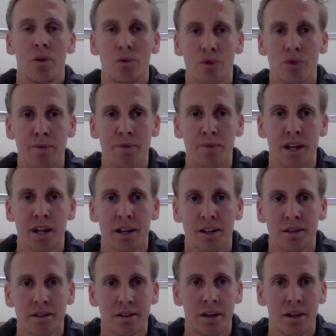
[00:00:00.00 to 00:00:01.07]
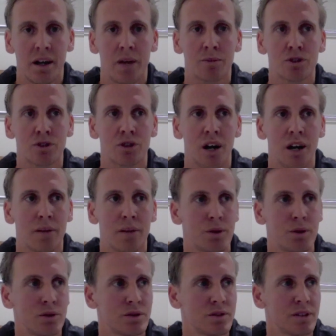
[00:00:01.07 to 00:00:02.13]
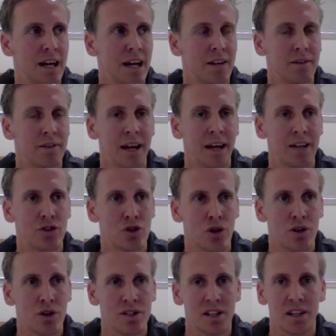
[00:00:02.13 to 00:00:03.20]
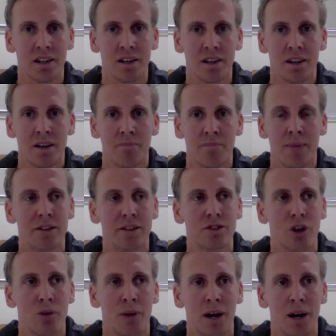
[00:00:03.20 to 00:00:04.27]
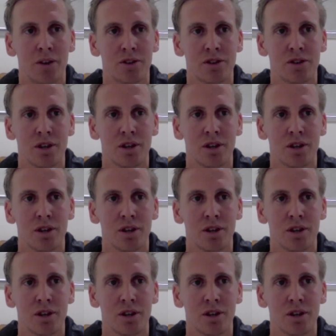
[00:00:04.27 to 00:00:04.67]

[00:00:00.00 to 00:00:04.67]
representing Australia, because that jersey meant so much.